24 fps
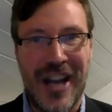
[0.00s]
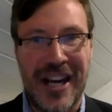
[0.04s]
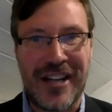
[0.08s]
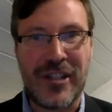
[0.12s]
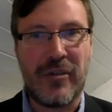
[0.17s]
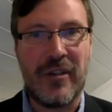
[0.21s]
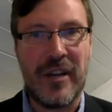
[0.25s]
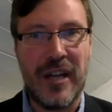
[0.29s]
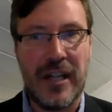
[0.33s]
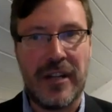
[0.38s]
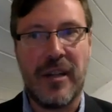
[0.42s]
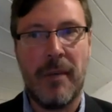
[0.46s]

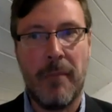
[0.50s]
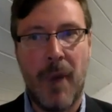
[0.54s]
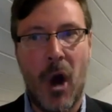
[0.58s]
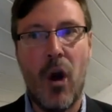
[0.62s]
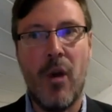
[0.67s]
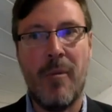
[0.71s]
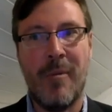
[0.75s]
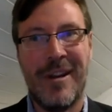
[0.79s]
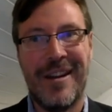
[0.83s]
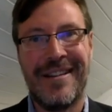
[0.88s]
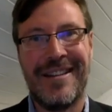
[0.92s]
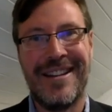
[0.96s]
trajectory at the
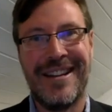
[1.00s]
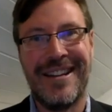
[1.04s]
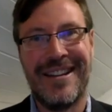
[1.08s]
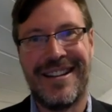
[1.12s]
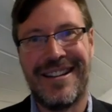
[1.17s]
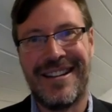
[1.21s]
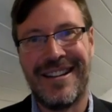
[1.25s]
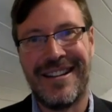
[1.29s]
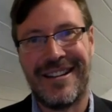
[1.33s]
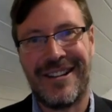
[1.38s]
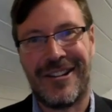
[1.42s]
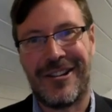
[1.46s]
moment, that
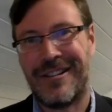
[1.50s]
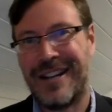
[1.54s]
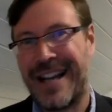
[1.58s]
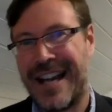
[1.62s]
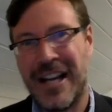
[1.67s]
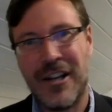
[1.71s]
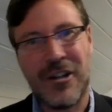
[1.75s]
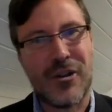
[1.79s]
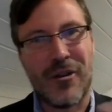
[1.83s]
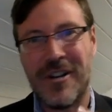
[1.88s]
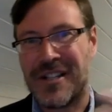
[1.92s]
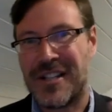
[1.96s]
the
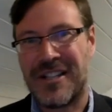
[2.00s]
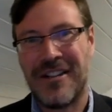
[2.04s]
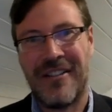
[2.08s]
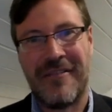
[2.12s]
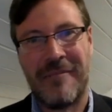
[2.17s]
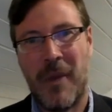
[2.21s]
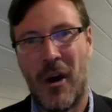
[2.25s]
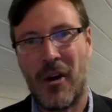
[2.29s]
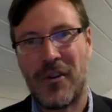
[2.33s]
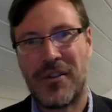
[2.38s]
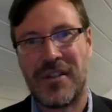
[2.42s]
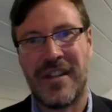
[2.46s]
interest
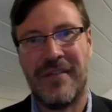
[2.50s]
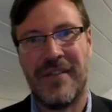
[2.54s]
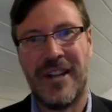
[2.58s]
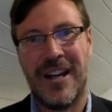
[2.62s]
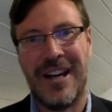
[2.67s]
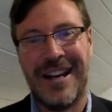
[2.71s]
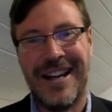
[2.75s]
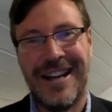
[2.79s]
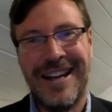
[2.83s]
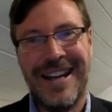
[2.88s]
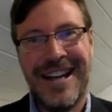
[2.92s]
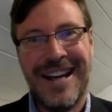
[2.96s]
of most of
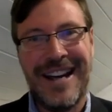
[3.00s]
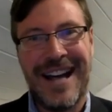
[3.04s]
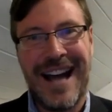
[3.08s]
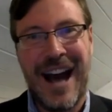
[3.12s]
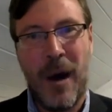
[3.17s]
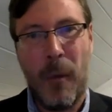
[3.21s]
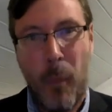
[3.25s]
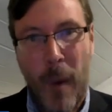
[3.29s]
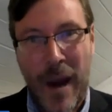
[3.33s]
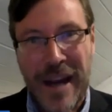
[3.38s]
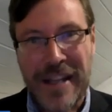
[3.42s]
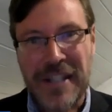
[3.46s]
the
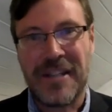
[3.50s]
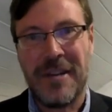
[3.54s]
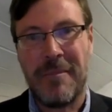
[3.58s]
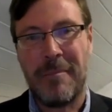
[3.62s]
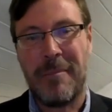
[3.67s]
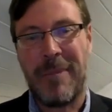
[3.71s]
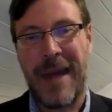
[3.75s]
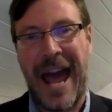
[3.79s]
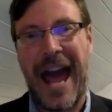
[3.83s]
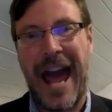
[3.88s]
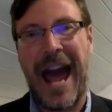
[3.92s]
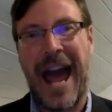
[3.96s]

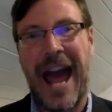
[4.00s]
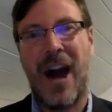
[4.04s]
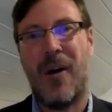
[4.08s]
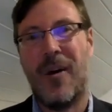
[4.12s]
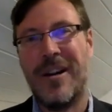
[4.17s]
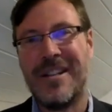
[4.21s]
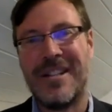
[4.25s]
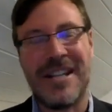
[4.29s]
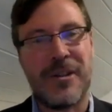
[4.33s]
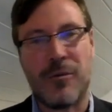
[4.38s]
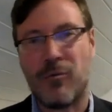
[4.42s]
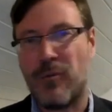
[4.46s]
Western
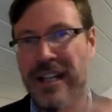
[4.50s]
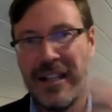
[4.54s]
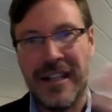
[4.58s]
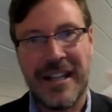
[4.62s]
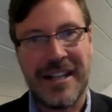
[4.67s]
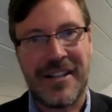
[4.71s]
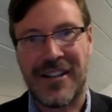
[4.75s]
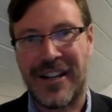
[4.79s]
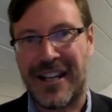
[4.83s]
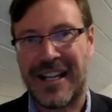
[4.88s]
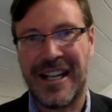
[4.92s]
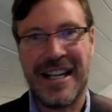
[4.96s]
powers is really
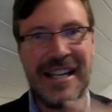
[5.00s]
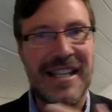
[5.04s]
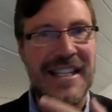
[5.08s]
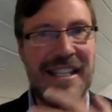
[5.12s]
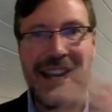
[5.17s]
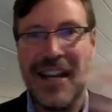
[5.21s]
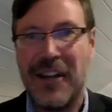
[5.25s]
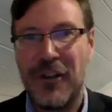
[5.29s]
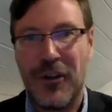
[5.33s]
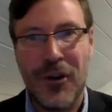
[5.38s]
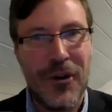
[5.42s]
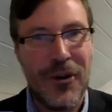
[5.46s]
to
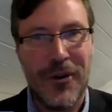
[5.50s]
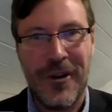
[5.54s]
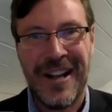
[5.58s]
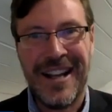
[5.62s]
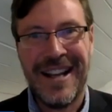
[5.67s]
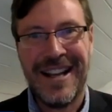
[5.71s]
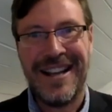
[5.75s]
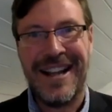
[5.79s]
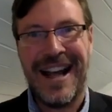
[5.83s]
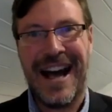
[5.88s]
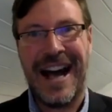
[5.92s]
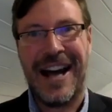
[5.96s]
continue
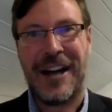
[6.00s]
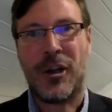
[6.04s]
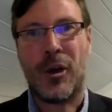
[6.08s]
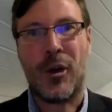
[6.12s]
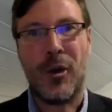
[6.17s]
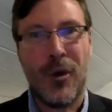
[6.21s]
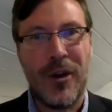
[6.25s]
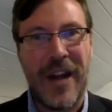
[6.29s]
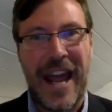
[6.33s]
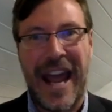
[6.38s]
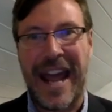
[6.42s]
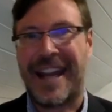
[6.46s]

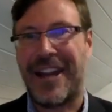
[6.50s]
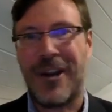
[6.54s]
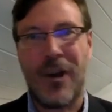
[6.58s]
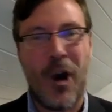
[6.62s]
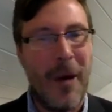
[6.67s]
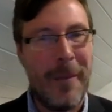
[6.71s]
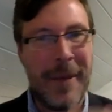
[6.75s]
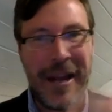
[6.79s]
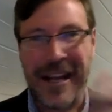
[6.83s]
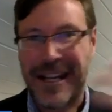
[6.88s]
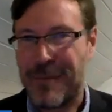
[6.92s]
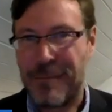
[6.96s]
good
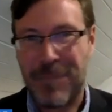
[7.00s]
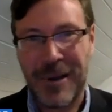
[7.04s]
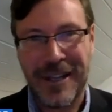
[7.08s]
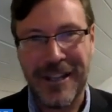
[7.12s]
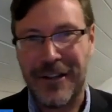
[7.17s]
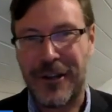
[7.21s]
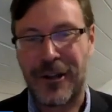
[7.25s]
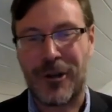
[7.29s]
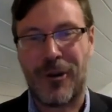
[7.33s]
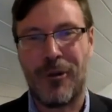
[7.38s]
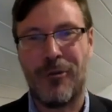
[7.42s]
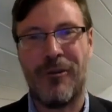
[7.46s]
economic and
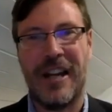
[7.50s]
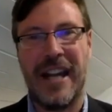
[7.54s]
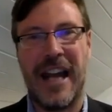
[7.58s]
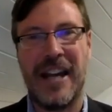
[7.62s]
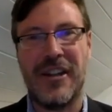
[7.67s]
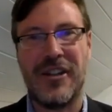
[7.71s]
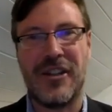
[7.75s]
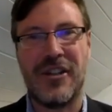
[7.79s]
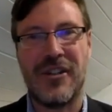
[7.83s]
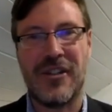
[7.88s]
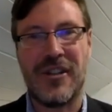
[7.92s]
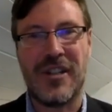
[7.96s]
political
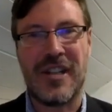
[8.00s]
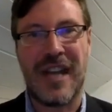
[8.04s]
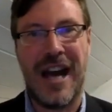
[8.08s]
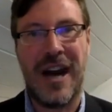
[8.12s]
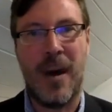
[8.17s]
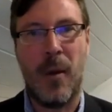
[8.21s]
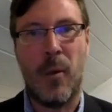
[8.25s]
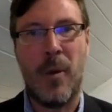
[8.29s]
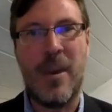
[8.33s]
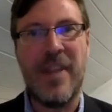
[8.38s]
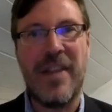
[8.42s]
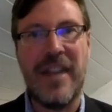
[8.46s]
relations
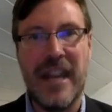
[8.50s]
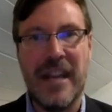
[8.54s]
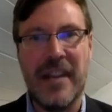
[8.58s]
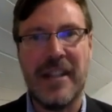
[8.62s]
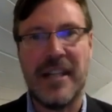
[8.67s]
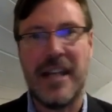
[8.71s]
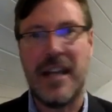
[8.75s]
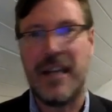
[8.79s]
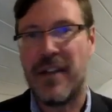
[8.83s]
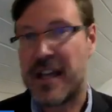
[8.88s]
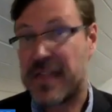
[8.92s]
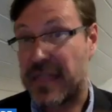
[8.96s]
with
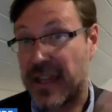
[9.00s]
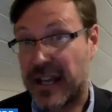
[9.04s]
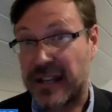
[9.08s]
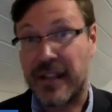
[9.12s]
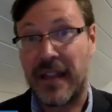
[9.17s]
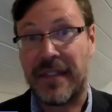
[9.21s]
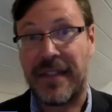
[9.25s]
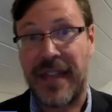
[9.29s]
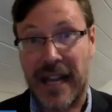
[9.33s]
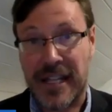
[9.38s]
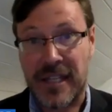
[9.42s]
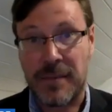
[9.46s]
India. They think
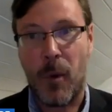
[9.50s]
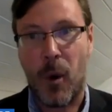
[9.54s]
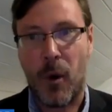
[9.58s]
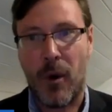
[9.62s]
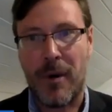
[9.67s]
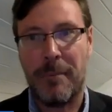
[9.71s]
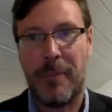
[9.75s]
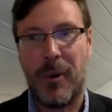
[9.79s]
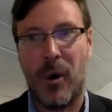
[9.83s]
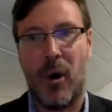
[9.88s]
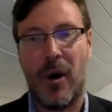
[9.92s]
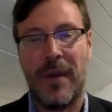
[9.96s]
that that's more
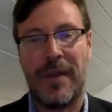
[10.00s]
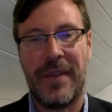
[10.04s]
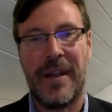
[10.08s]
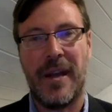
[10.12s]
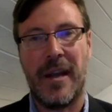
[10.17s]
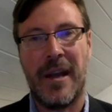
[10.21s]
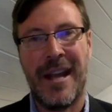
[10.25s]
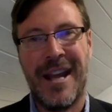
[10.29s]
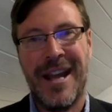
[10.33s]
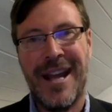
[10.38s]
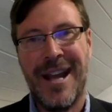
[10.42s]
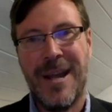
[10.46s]
important
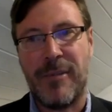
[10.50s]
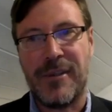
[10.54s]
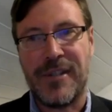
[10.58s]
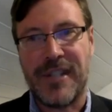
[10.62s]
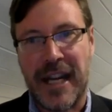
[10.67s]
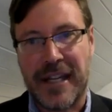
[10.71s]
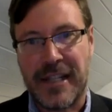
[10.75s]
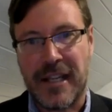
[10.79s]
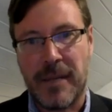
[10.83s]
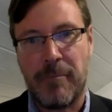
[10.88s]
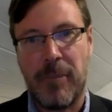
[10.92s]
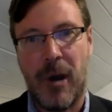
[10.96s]
than
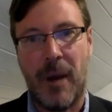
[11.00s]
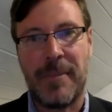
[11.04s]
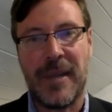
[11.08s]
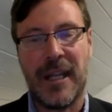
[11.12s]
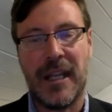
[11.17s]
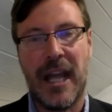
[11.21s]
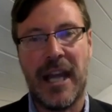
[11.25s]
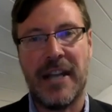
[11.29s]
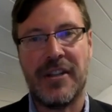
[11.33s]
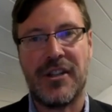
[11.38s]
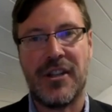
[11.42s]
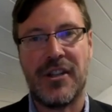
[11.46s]
protecting
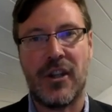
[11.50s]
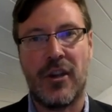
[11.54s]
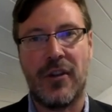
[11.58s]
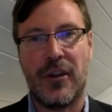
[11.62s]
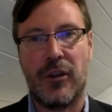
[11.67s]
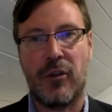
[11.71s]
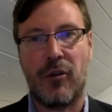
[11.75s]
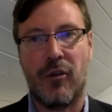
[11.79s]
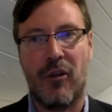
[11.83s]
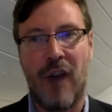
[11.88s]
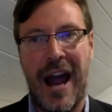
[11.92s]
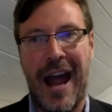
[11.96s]
populations on
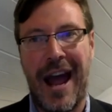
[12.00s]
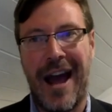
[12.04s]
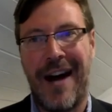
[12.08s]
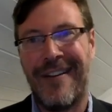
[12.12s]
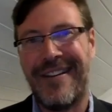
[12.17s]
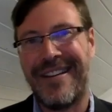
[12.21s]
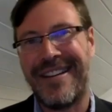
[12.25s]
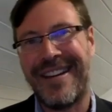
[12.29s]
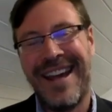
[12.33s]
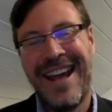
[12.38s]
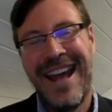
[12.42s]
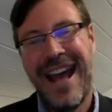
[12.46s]
the
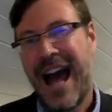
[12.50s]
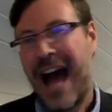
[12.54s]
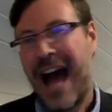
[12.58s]
ground.